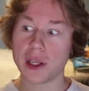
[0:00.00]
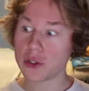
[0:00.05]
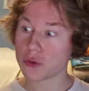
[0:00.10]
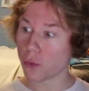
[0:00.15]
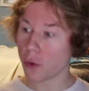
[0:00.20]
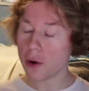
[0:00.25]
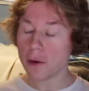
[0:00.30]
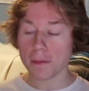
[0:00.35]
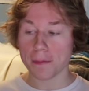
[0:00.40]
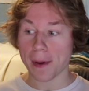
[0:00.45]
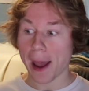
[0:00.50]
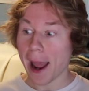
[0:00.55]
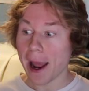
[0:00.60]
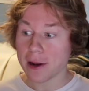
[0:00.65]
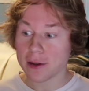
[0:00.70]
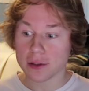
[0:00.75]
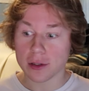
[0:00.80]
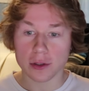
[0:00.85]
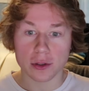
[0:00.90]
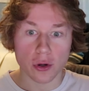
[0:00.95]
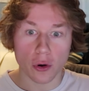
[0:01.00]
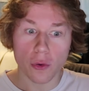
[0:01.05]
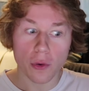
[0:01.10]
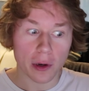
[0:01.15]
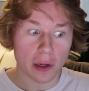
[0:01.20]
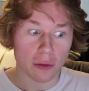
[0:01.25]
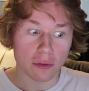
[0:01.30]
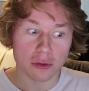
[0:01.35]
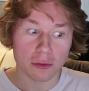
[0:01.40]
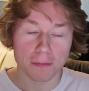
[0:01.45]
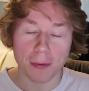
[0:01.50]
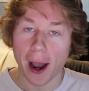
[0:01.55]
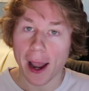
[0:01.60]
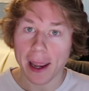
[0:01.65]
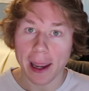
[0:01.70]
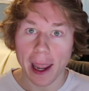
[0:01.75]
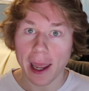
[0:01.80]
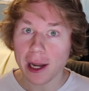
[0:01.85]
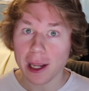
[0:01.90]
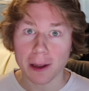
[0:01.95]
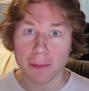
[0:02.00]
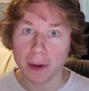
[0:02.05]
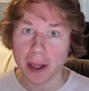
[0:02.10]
These weren't bad tutorials by any